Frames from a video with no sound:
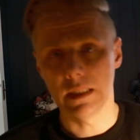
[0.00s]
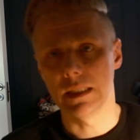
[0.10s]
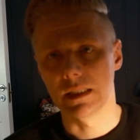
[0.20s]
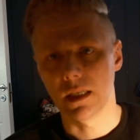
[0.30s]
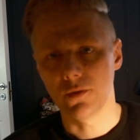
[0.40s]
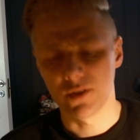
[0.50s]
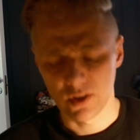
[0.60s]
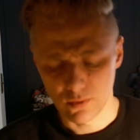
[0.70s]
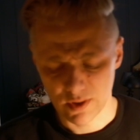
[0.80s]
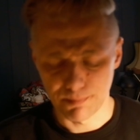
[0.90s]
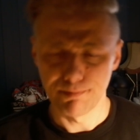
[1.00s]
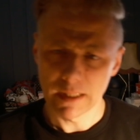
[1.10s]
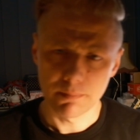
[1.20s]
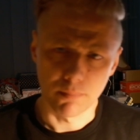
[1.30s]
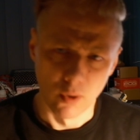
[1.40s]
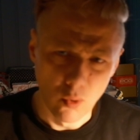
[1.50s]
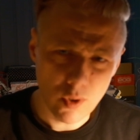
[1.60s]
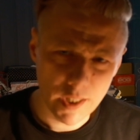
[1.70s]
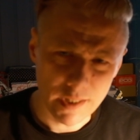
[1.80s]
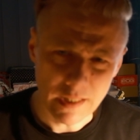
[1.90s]
It kind of sounds a bit
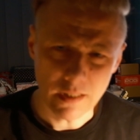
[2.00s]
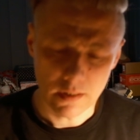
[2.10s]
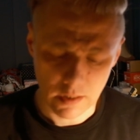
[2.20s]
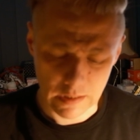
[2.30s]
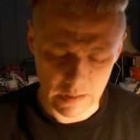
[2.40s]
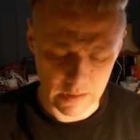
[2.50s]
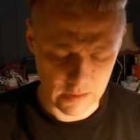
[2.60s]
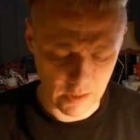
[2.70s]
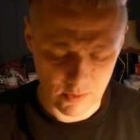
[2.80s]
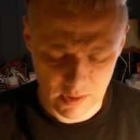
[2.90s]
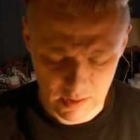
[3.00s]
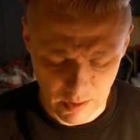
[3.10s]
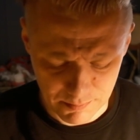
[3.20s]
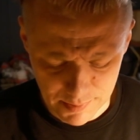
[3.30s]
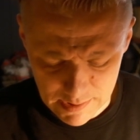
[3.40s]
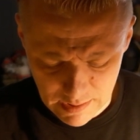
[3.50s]
broken. It sounds a bit